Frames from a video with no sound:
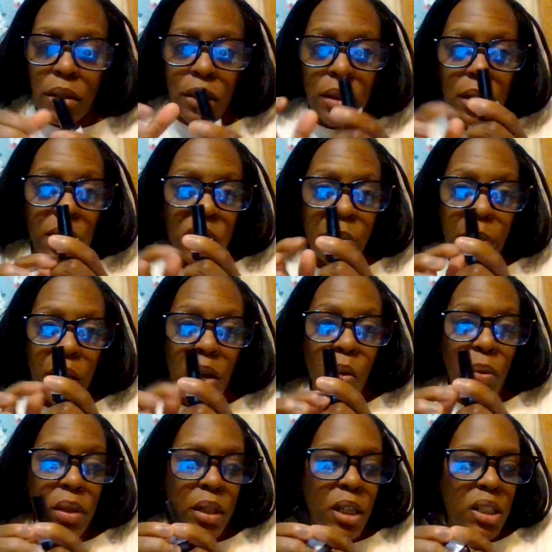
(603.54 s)
the smell
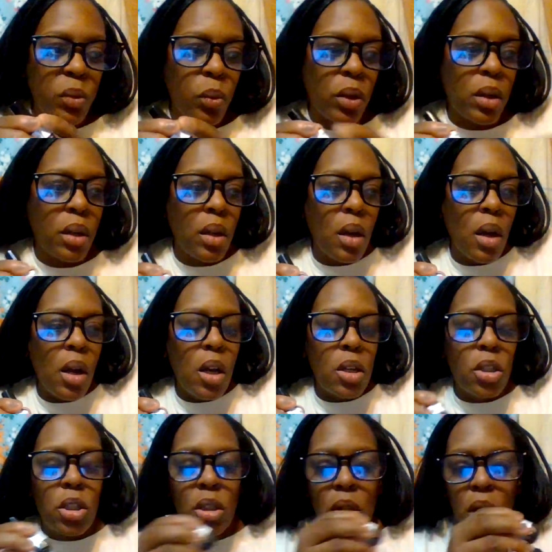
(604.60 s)
with this one.
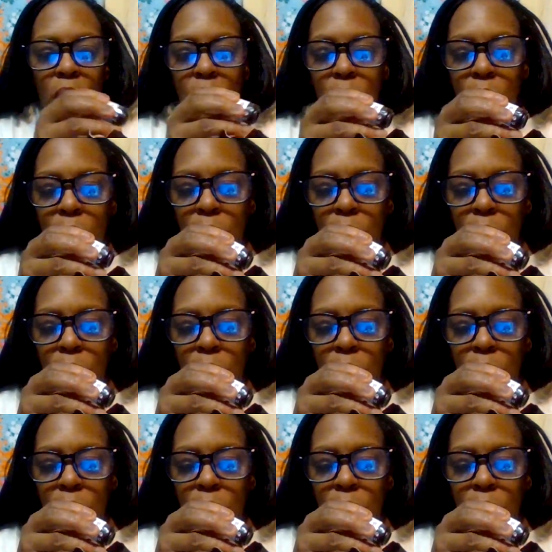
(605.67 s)
So